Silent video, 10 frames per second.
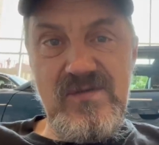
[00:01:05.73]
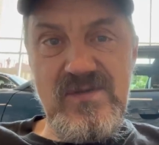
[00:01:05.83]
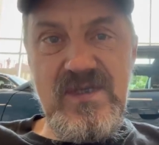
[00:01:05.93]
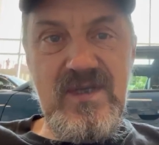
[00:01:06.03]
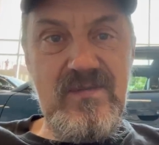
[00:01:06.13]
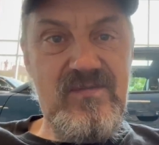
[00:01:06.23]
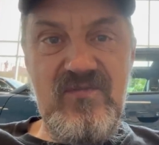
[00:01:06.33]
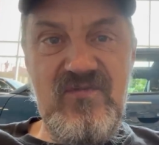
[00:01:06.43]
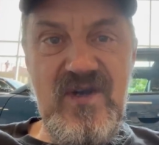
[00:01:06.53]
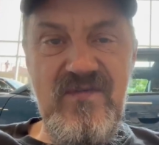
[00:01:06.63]
So it's like
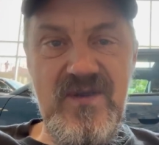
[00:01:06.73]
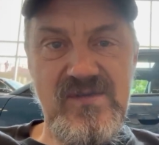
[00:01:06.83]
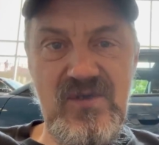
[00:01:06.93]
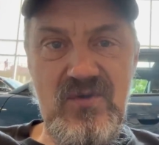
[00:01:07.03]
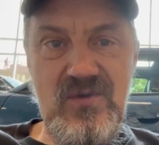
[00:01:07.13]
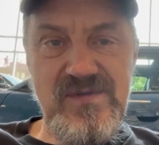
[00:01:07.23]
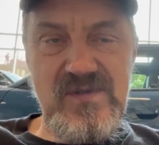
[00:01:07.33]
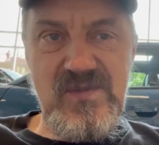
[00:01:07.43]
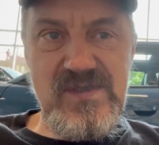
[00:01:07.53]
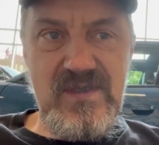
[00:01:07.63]
$5,000
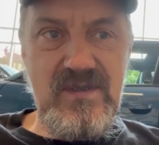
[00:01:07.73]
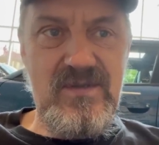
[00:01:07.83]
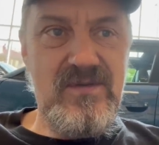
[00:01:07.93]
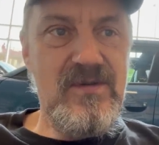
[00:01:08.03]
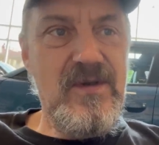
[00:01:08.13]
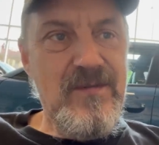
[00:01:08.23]
is missing, you know?